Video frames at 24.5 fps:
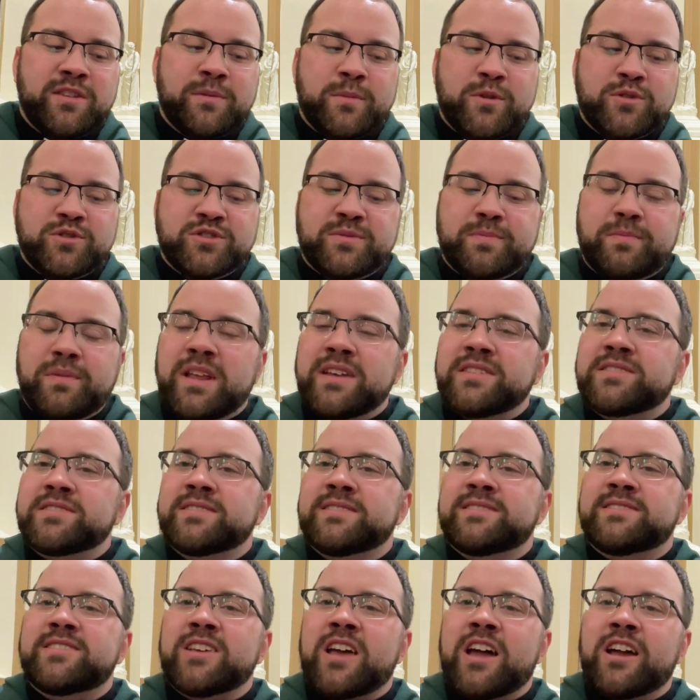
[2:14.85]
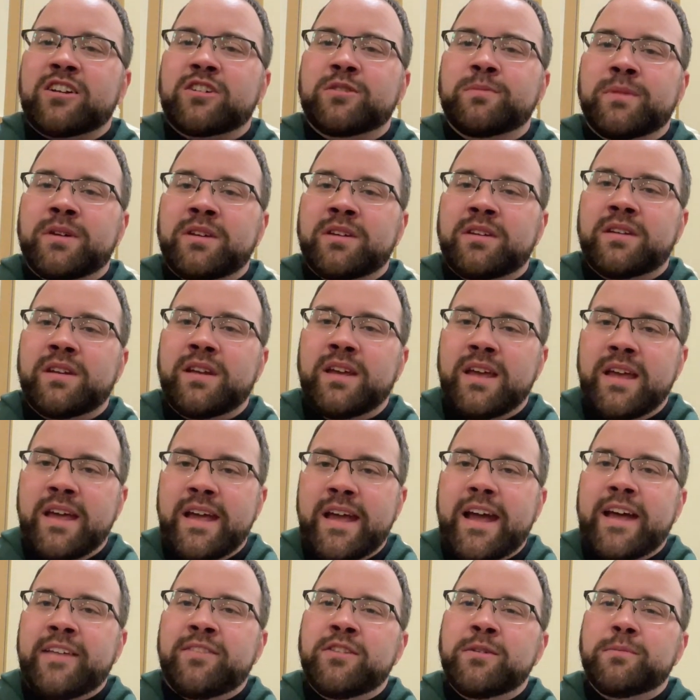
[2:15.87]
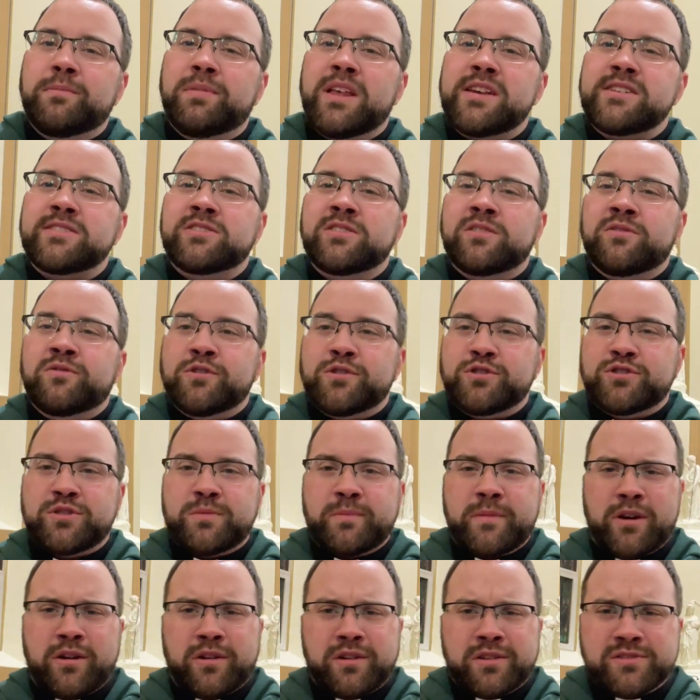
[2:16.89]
Most Blessed Sacrament and the Blessed Virgin Mary.